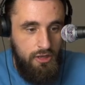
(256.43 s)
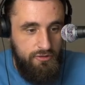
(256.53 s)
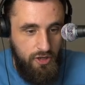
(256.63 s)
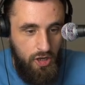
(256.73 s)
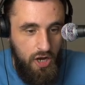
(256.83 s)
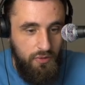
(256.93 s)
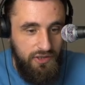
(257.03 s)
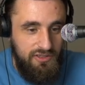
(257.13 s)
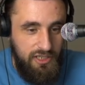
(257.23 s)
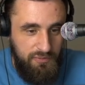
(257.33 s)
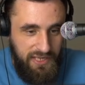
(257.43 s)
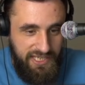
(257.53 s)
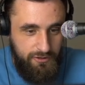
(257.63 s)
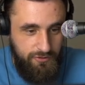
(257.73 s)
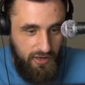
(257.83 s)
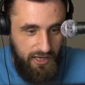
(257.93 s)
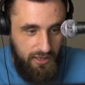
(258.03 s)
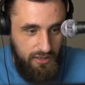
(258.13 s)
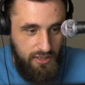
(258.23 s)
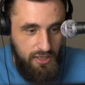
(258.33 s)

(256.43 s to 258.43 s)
Foucault was not a pedophile.